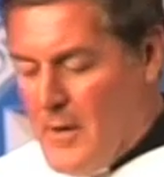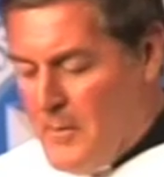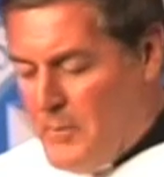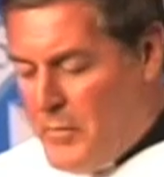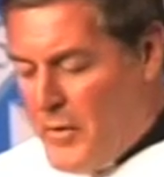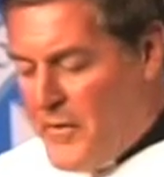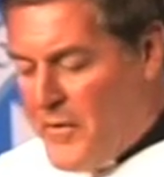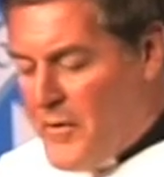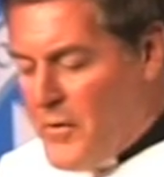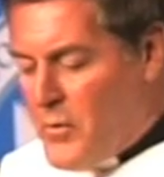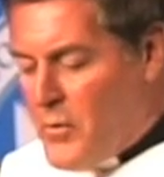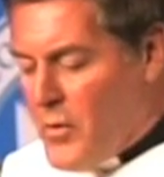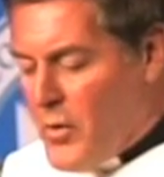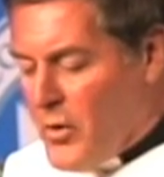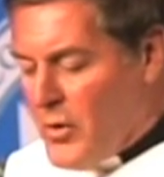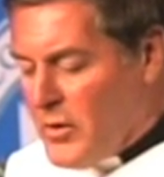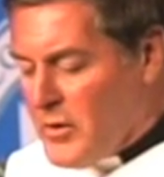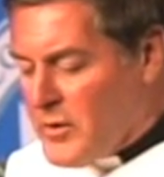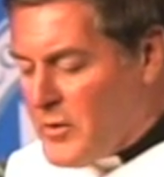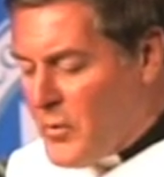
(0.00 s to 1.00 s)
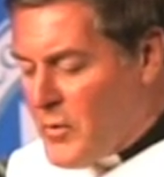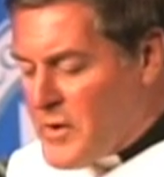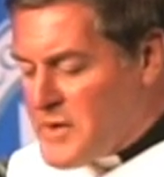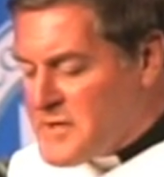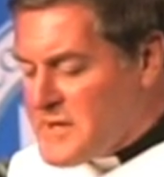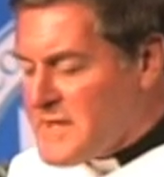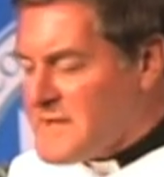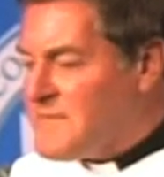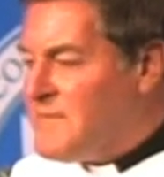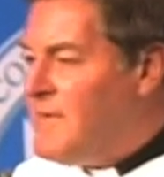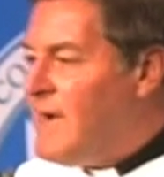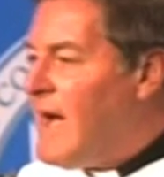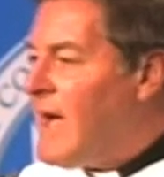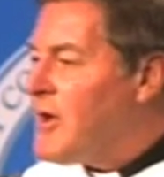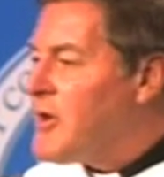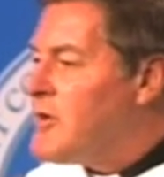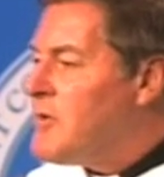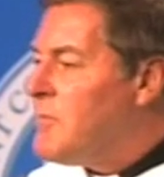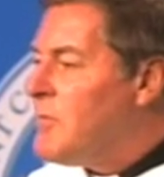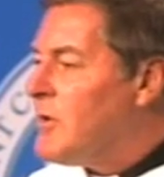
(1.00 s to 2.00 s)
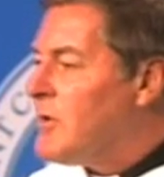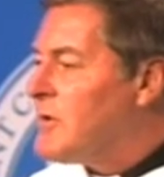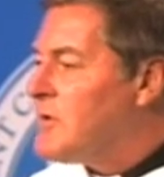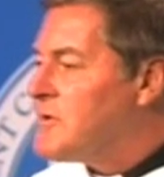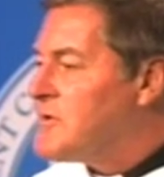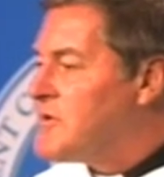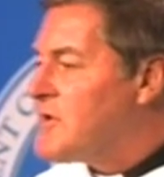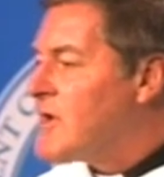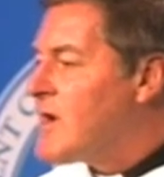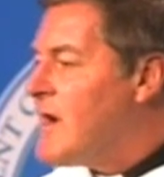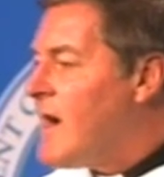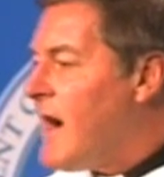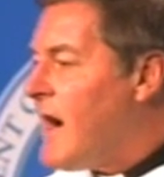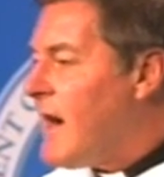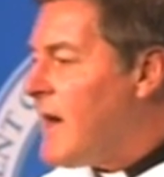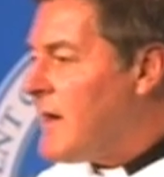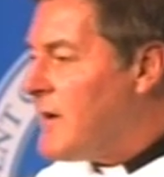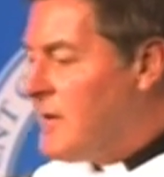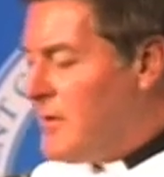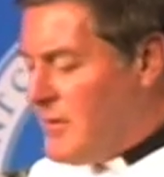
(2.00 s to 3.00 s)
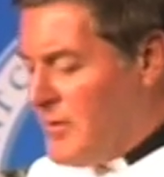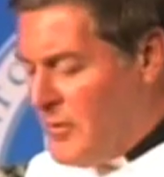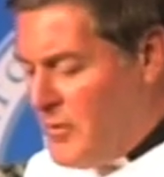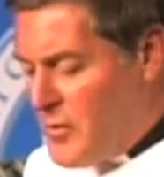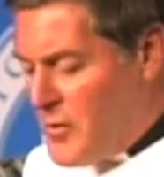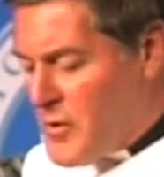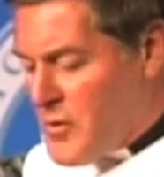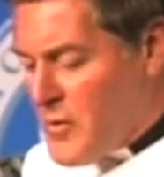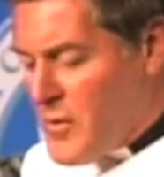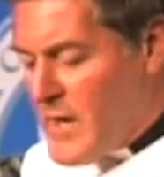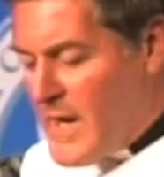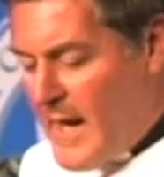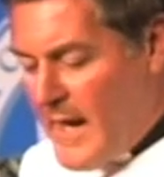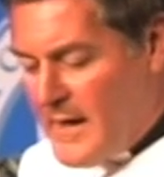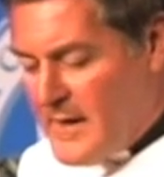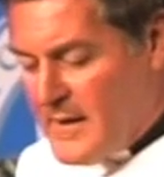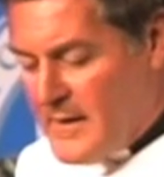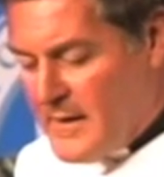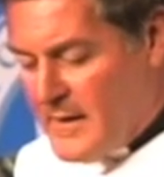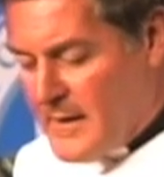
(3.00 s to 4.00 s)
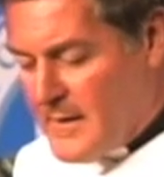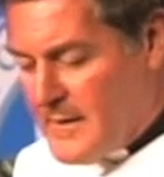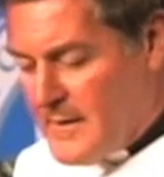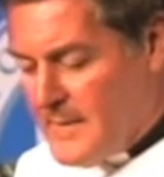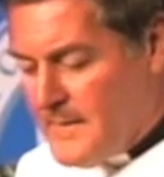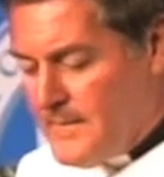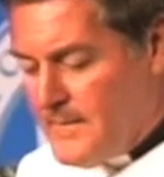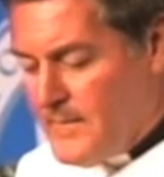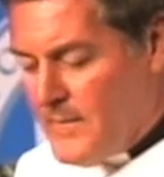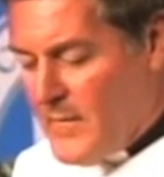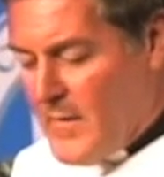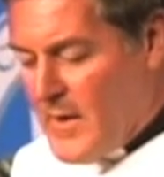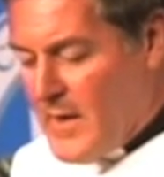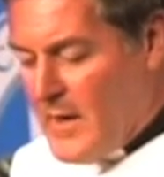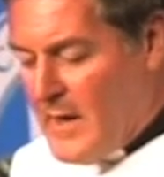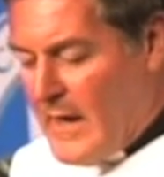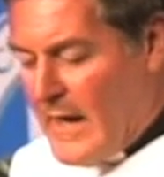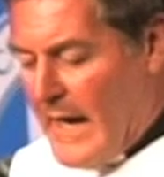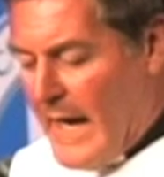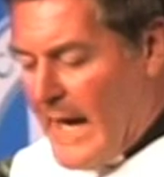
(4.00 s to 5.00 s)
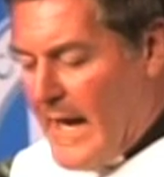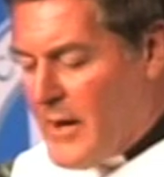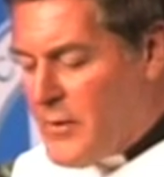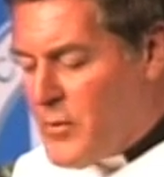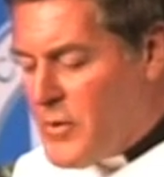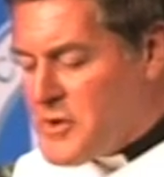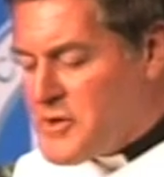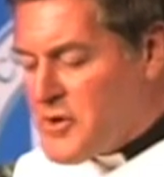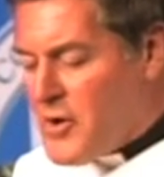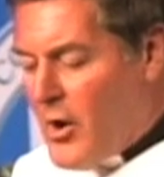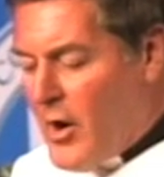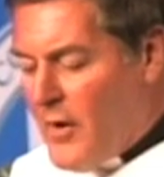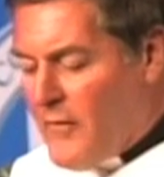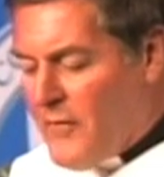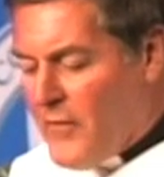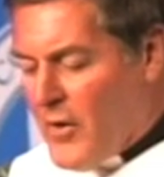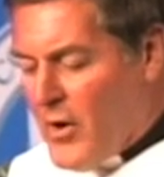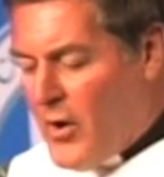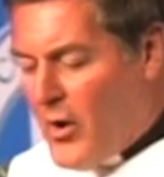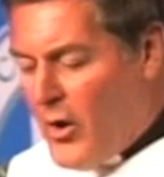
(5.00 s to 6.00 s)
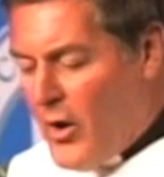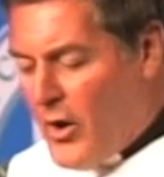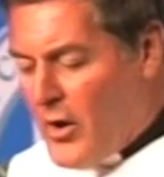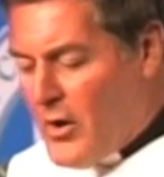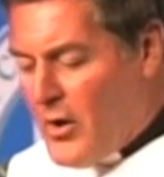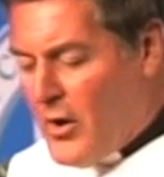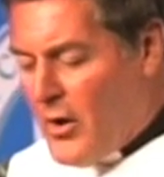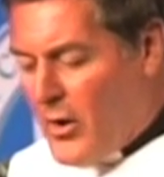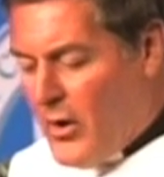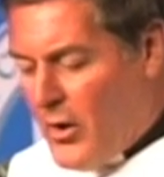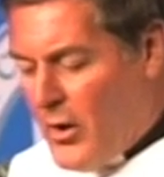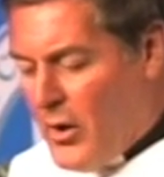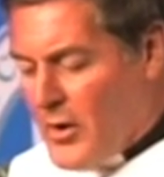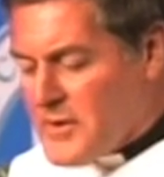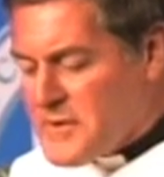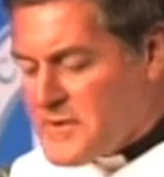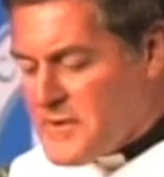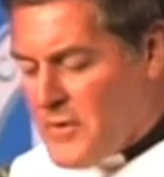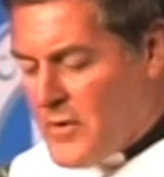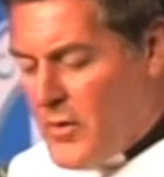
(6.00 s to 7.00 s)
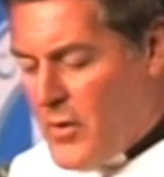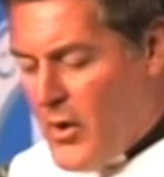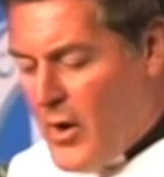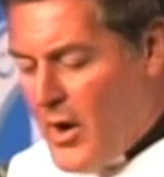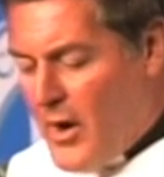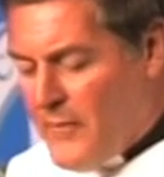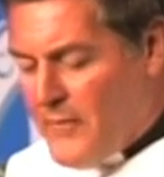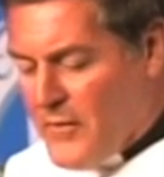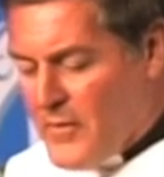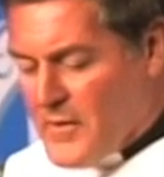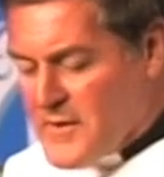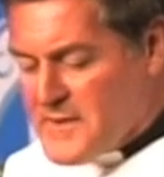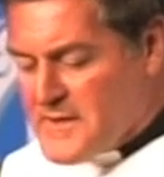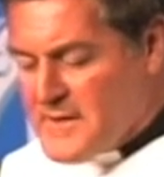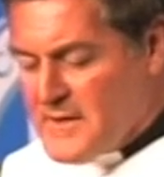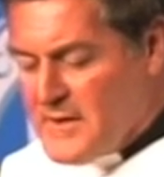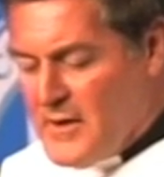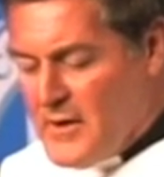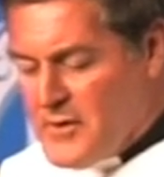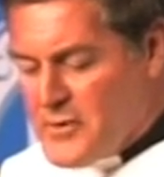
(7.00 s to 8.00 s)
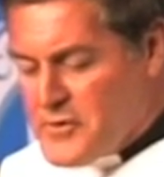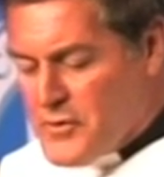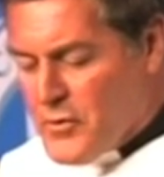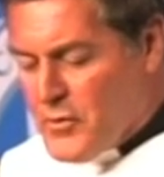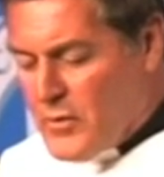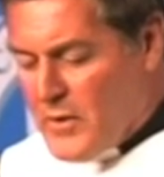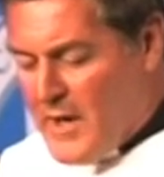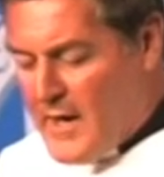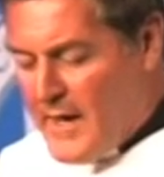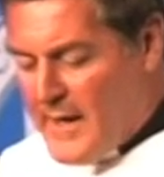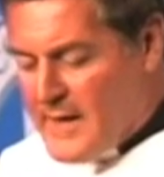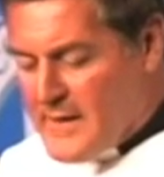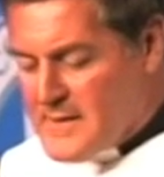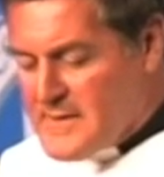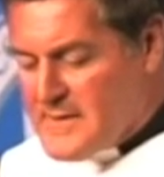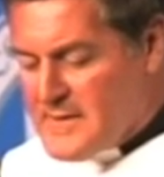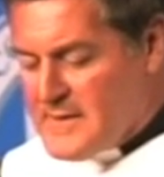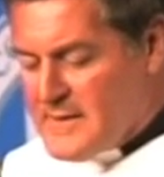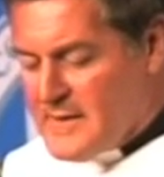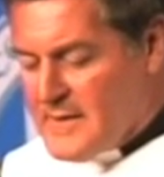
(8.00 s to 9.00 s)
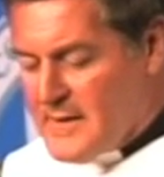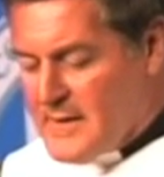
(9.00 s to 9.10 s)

But the world which is valuable to God, who created it, and which also offers true lights,